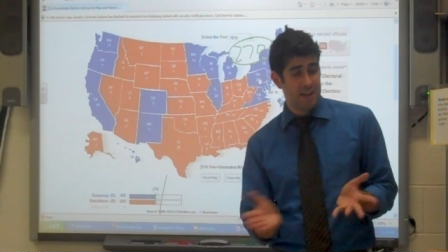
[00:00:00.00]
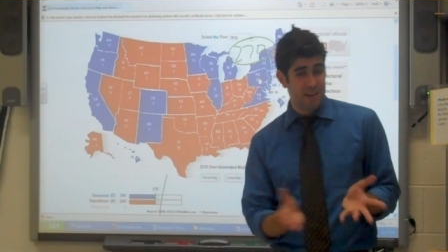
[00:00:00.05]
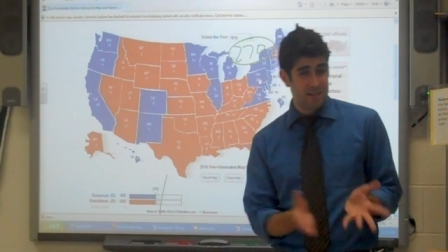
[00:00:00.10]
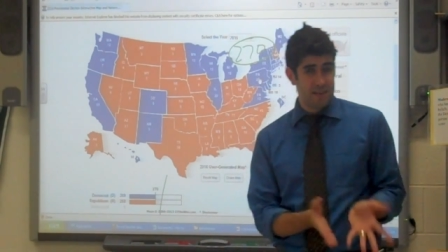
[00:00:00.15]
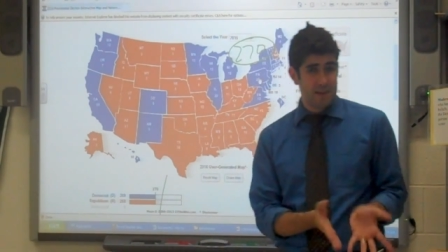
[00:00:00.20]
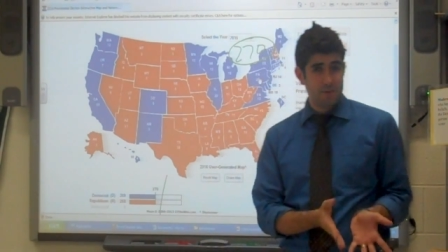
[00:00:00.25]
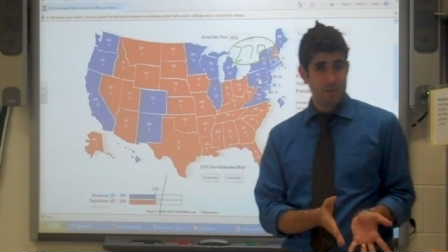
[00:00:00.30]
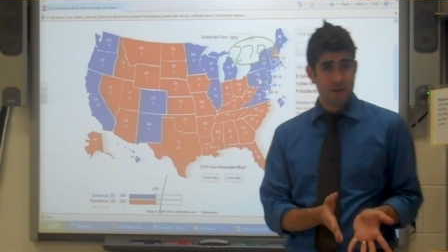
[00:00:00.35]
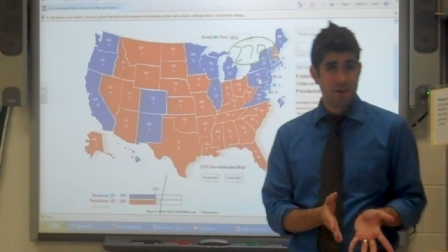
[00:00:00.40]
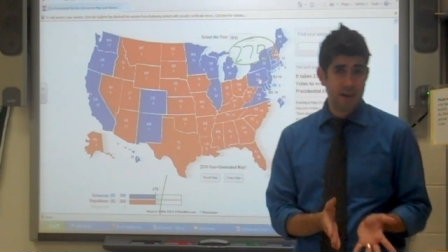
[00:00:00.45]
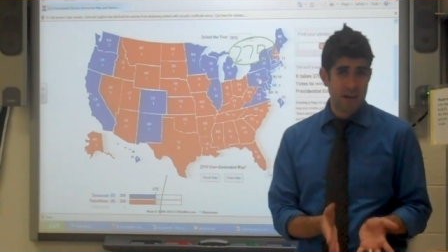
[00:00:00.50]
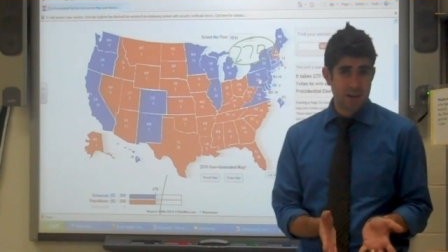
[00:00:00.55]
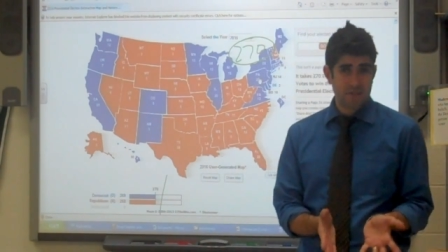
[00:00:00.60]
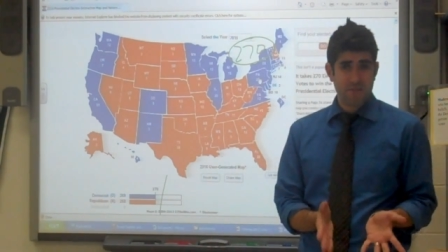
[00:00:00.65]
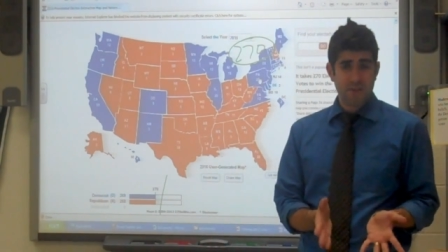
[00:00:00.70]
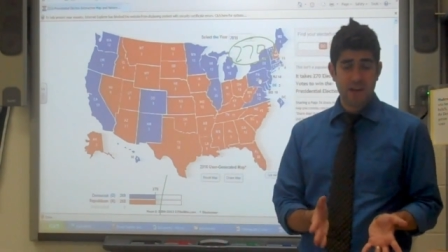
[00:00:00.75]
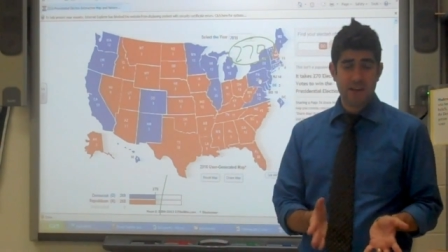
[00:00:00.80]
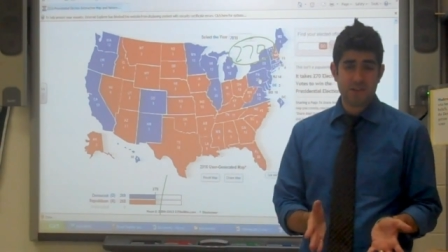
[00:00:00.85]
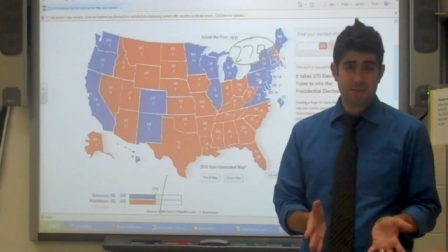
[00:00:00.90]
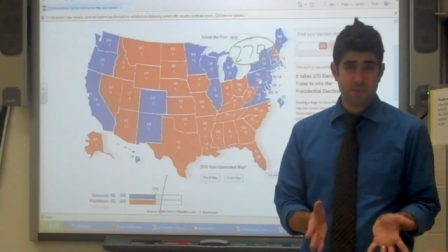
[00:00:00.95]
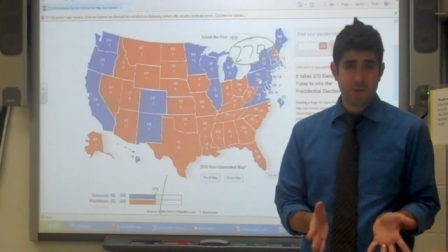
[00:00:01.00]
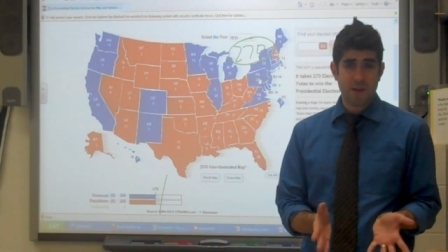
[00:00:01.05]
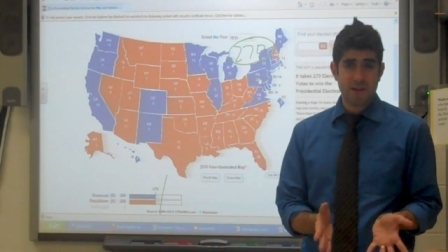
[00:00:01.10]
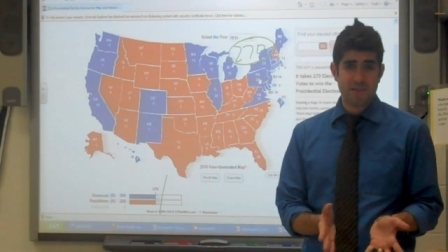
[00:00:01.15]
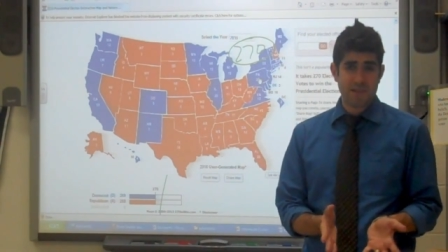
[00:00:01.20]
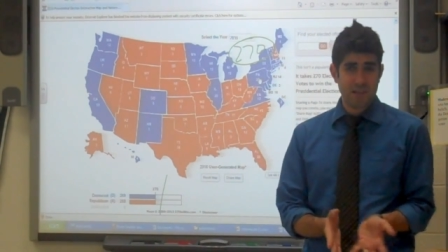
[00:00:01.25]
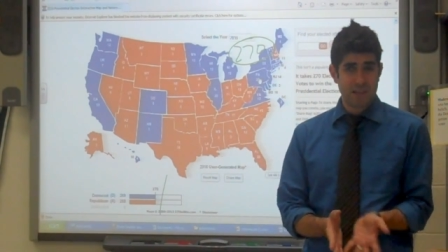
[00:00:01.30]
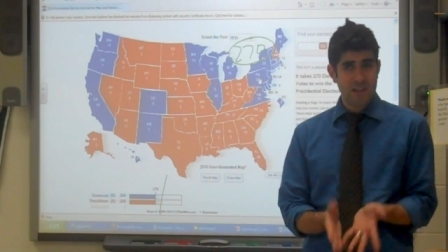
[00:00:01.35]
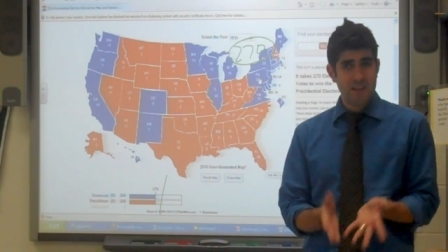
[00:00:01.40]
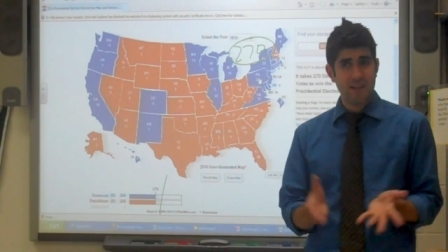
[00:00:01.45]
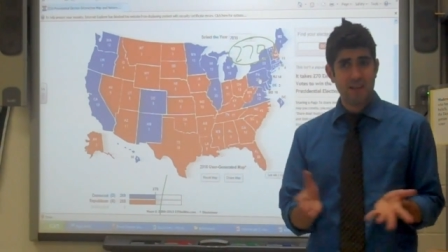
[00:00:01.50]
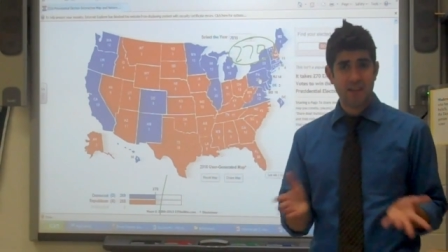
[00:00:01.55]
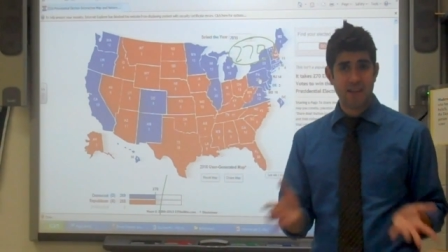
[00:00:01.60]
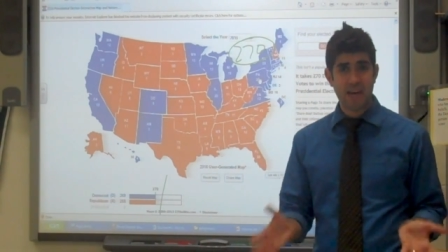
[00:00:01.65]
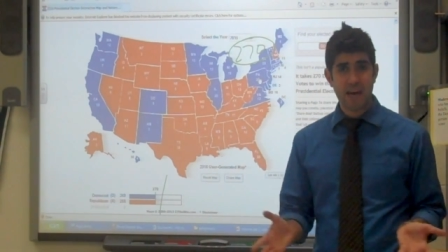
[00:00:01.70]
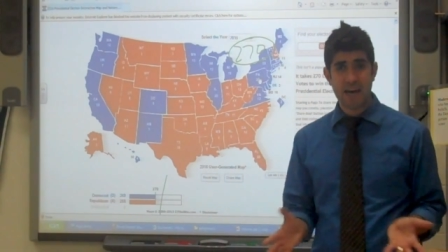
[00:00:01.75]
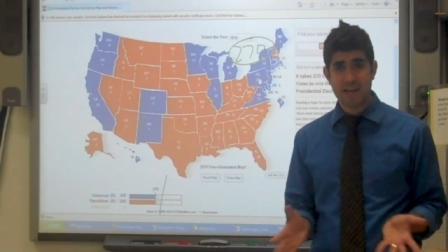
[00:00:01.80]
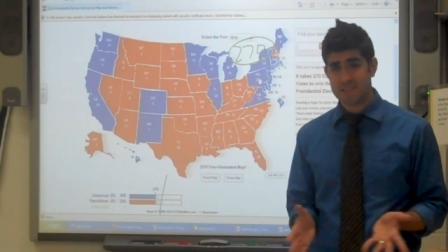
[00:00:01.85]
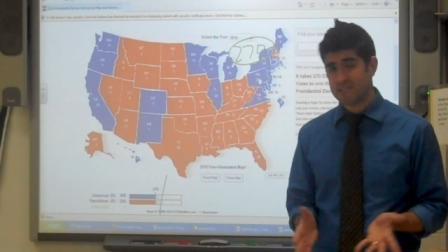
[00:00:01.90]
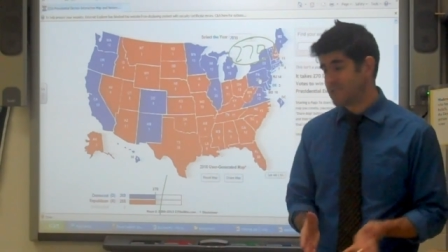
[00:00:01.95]
and a Democratic vice president?
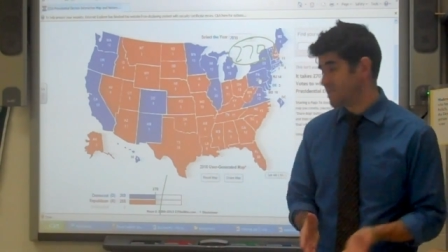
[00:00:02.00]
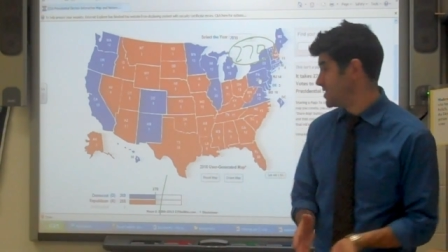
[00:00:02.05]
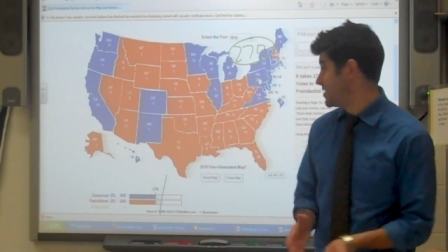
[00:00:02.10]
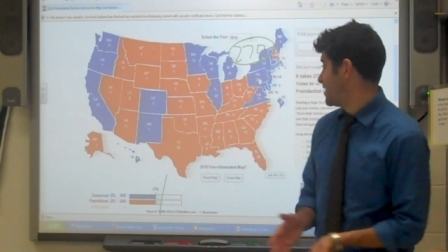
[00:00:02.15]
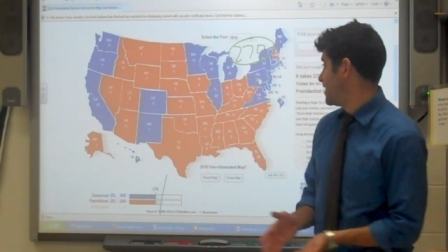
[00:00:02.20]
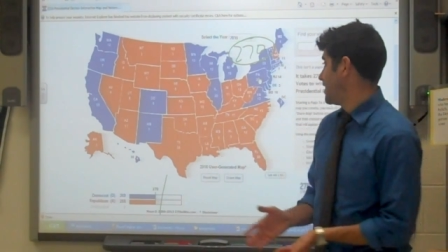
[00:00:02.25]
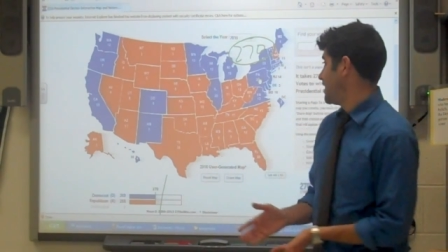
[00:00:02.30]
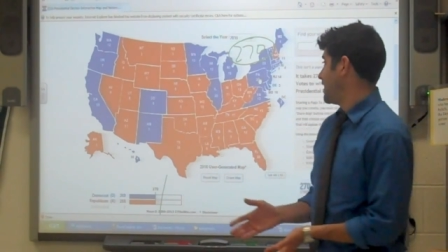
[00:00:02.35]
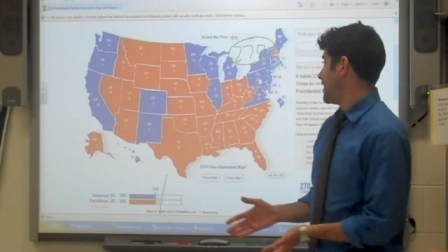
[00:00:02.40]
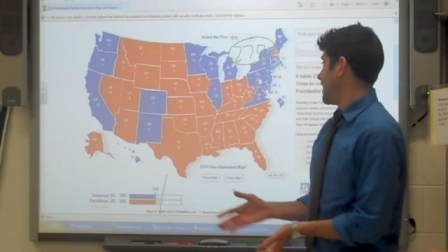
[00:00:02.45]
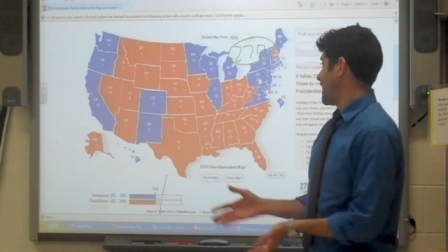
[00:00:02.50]
Yes.